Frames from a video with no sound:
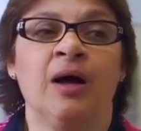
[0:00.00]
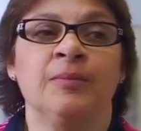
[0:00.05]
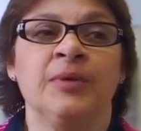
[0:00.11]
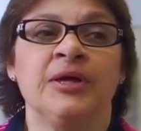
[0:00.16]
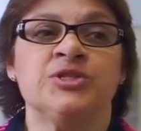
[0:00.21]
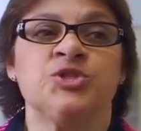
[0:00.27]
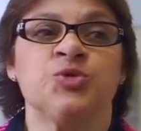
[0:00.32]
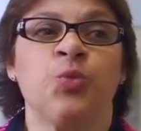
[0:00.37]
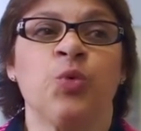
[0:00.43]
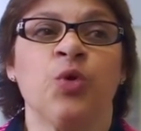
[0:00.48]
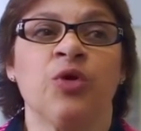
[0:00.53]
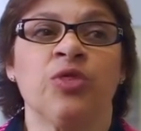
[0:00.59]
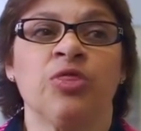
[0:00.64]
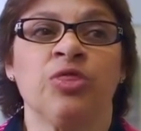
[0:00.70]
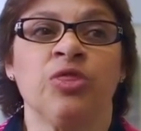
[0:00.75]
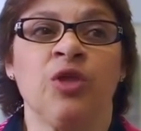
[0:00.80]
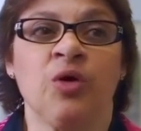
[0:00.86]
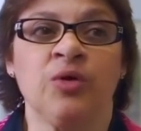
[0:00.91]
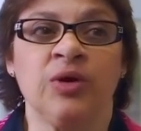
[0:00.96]
It's
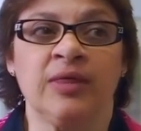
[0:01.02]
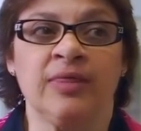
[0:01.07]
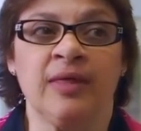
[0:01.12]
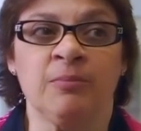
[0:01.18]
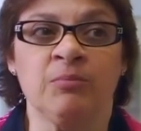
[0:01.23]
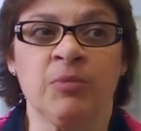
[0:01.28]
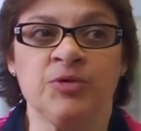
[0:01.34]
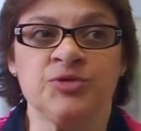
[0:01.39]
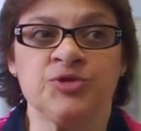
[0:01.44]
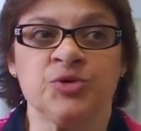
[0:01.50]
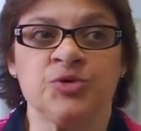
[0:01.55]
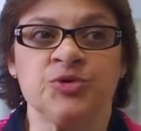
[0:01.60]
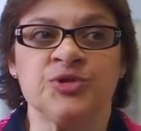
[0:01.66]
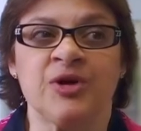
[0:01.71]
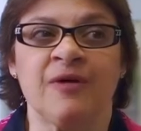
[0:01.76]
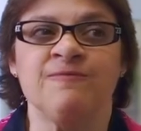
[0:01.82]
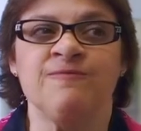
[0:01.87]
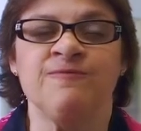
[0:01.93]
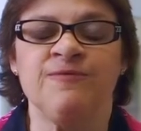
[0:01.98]
worth noting that most
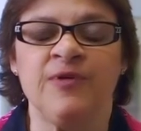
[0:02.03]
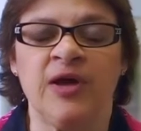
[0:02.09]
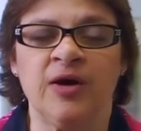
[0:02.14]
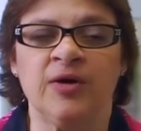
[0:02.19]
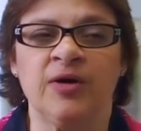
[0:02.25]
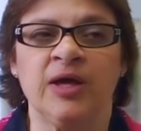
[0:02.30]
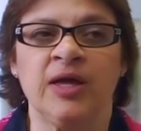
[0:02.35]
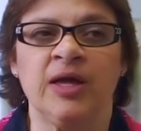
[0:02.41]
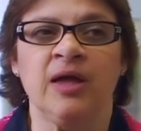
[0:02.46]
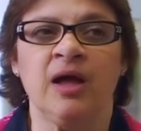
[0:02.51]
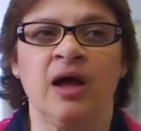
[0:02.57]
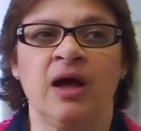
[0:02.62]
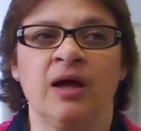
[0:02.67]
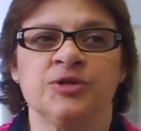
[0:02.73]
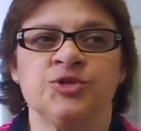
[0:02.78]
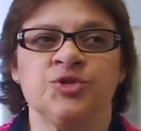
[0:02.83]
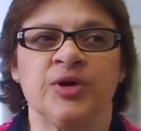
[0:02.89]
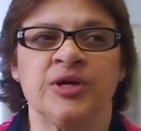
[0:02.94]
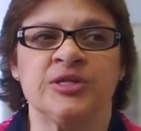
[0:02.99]
schools are very
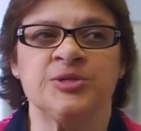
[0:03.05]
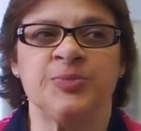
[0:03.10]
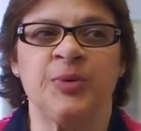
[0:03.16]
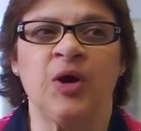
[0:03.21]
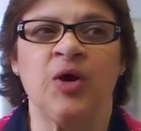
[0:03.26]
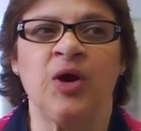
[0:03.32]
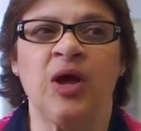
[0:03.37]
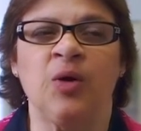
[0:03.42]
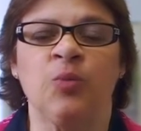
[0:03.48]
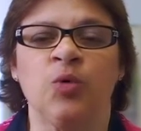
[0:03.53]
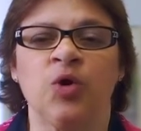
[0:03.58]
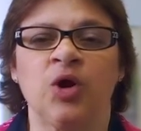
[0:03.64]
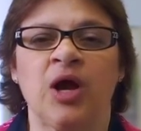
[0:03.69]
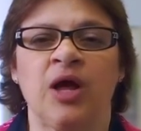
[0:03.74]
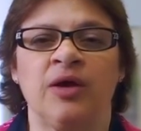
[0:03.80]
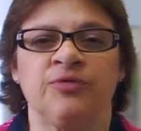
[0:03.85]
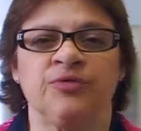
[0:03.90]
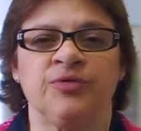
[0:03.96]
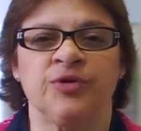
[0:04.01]
transparent and
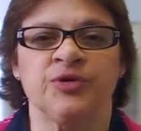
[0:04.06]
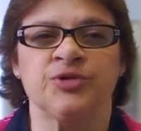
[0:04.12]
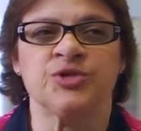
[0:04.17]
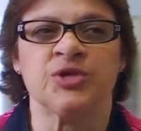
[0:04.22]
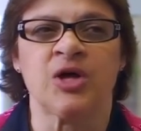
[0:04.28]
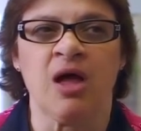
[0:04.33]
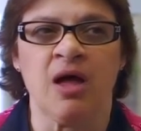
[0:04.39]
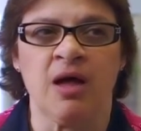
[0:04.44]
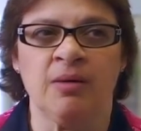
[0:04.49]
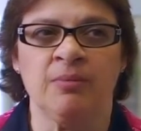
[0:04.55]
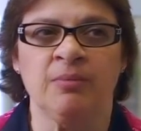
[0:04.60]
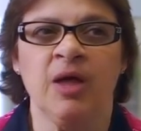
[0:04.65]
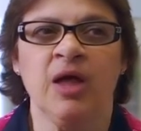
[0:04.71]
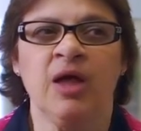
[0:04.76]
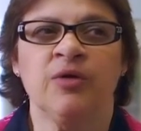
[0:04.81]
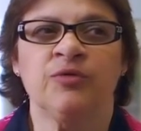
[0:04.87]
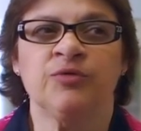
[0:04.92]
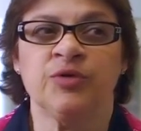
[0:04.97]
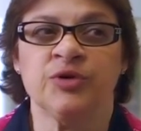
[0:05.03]
work on a first-come,
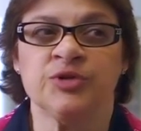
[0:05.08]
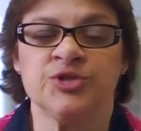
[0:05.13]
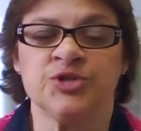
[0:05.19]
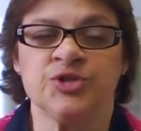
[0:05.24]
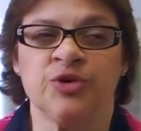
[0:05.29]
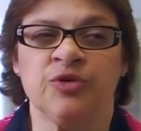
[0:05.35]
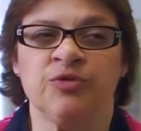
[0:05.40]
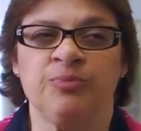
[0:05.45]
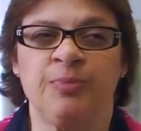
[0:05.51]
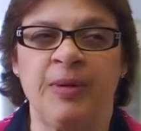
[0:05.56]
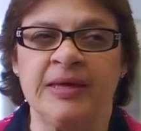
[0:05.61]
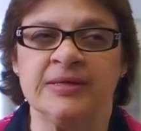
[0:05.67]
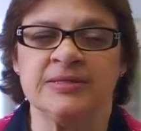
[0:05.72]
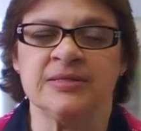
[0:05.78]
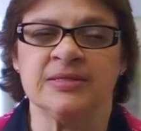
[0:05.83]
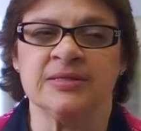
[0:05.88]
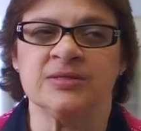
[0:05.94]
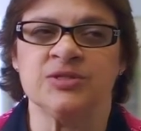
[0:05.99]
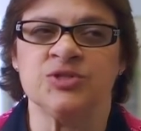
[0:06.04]
first-served
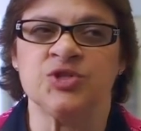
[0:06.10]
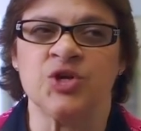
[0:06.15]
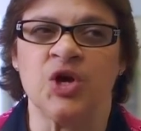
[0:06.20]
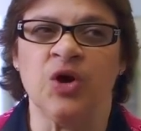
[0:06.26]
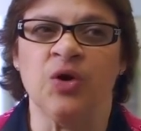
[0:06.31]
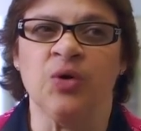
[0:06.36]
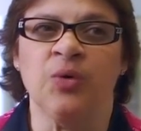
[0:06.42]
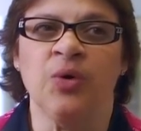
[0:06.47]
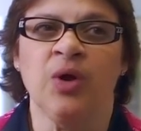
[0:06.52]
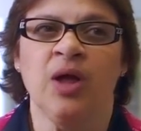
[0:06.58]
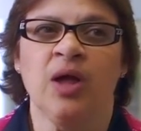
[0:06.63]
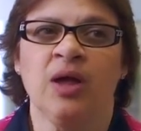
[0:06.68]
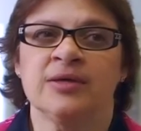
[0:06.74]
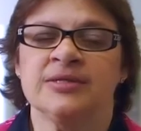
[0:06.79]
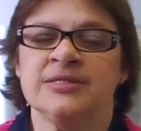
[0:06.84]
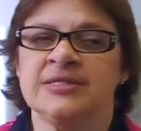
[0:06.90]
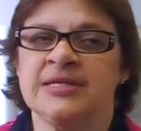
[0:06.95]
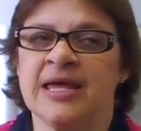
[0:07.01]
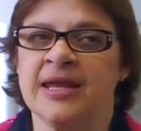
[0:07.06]
basis. So
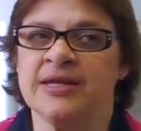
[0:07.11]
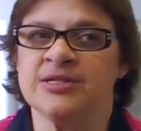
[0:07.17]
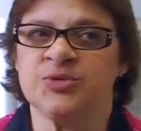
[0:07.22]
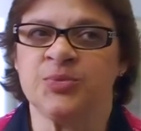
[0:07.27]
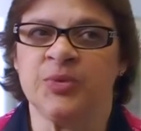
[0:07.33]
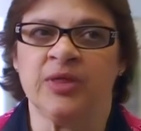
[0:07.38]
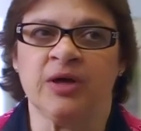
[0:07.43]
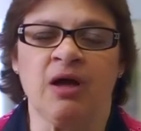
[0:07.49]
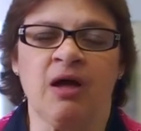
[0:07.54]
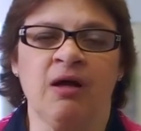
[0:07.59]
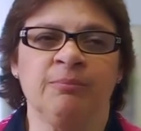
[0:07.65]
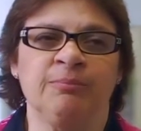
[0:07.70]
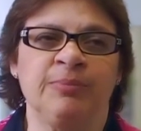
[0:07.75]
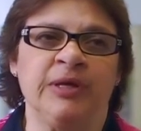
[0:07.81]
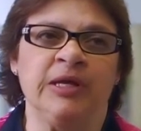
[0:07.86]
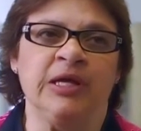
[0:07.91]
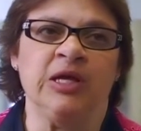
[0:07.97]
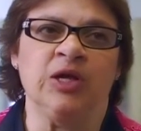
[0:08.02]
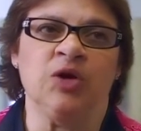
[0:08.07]
status with a
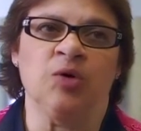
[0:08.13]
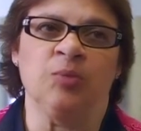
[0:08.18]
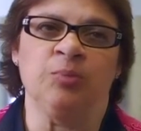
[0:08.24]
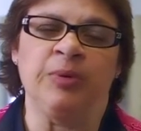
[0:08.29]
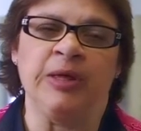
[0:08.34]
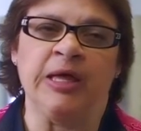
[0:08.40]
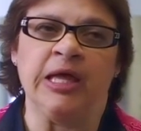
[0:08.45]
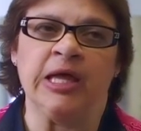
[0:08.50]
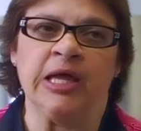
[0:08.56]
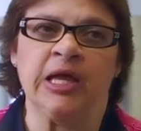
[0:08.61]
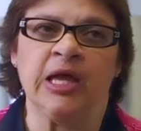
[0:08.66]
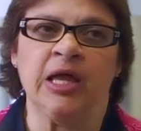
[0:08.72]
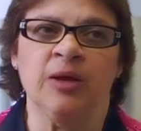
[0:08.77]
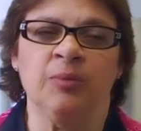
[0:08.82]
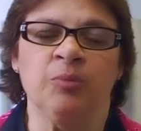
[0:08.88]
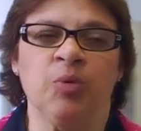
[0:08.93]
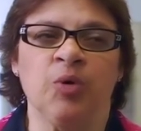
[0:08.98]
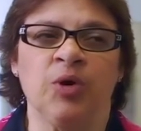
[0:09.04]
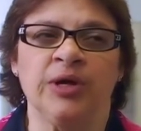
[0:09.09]
company or being
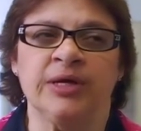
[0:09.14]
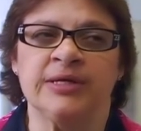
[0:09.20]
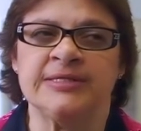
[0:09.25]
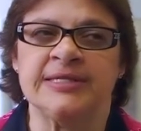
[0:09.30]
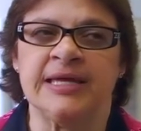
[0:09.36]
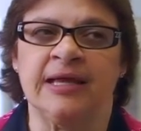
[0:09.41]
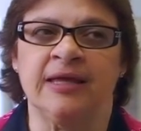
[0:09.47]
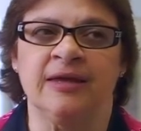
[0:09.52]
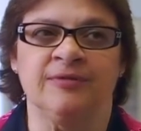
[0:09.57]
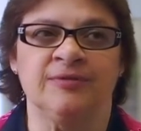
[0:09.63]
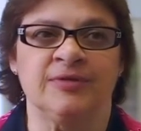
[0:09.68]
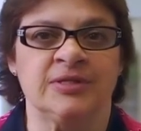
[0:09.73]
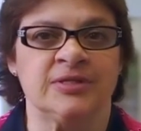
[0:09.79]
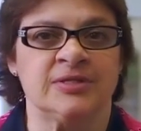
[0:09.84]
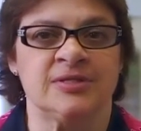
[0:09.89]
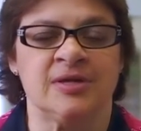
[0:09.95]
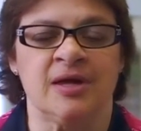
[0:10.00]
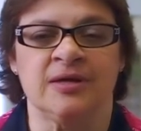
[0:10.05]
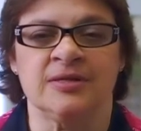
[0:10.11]
an important executive
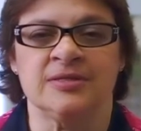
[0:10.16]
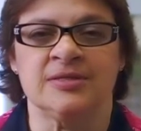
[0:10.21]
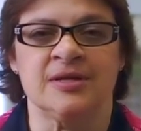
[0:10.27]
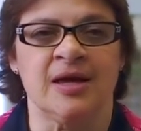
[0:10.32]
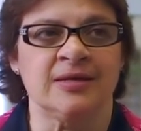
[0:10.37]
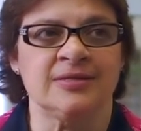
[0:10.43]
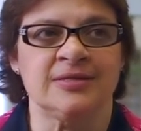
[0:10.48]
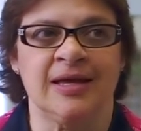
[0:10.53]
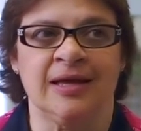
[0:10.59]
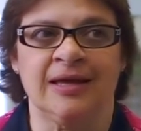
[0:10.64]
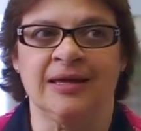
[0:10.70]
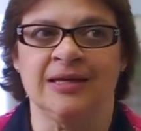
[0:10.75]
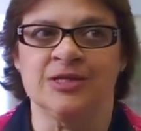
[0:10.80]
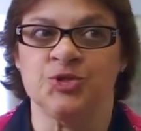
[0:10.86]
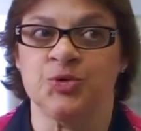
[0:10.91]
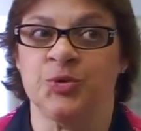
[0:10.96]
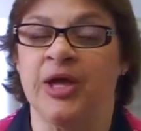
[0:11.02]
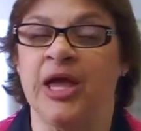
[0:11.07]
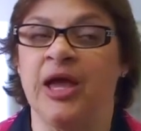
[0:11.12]
is not taken
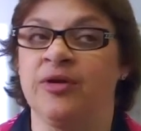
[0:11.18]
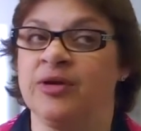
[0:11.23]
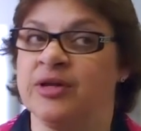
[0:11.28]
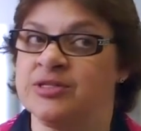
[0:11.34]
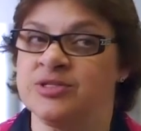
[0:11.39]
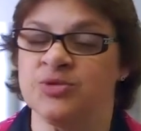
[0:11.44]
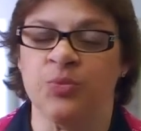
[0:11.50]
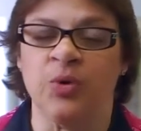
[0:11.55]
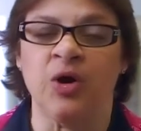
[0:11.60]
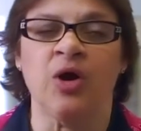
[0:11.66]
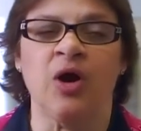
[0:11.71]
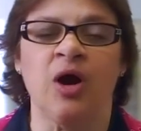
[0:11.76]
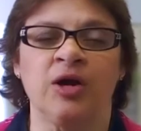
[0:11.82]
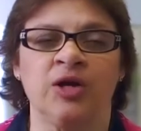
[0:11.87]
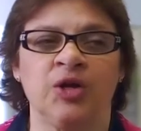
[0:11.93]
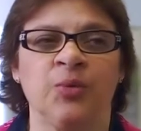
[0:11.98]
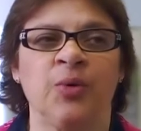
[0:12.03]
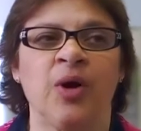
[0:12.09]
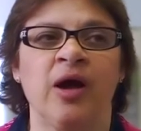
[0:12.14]
into account. It's where
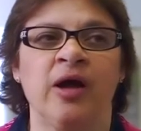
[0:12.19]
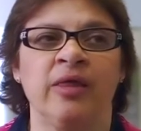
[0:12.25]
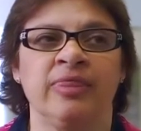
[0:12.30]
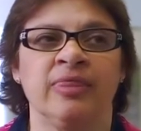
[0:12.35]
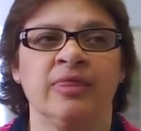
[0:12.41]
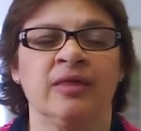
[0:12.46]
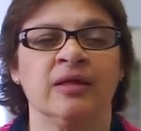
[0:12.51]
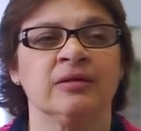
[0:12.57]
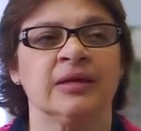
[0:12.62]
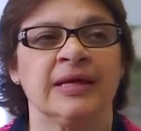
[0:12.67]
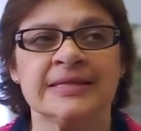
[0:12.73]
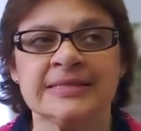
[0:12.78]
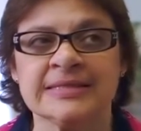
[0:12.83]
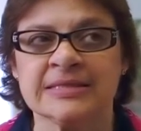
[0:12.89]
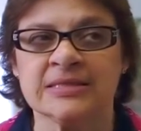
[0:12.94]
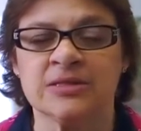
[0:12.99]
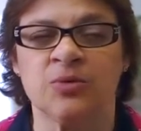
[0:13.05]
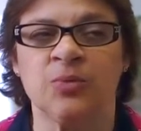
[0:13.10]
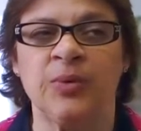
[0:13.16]
are you on the
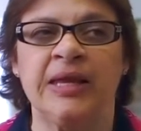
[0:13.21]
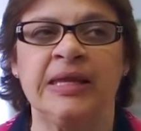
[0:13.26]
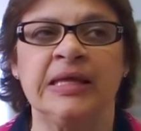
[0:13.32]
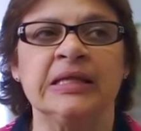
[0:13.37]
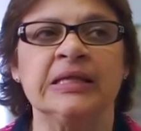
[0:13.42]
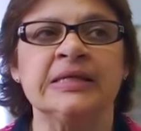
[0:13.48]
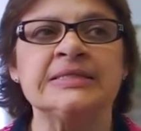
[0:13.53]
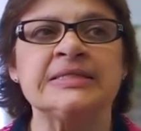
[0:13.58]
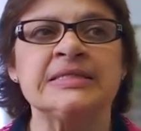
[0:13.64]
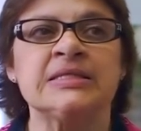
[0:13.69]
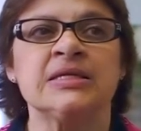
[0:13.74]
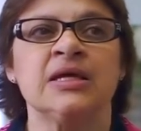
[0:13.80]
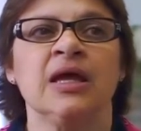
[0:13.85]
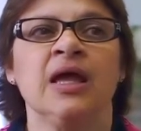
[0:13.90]
list, the waiting list.